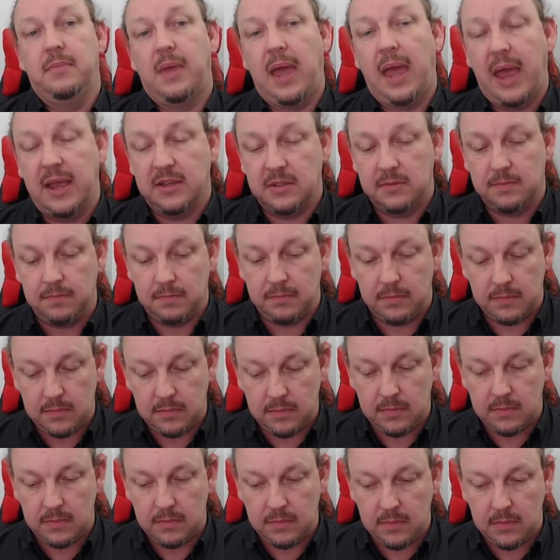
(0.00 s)
as
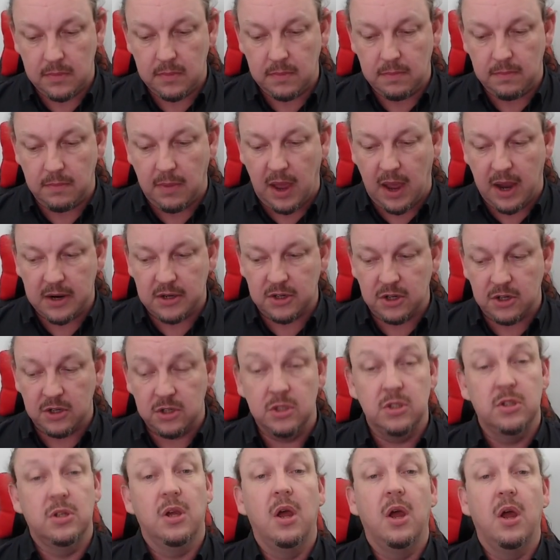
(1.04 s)

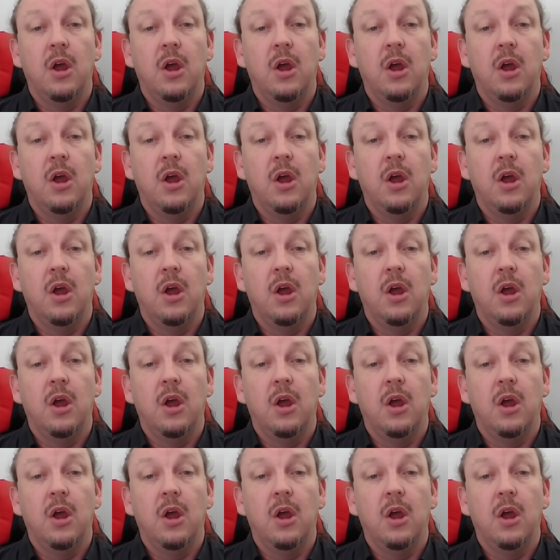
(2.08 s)
marketers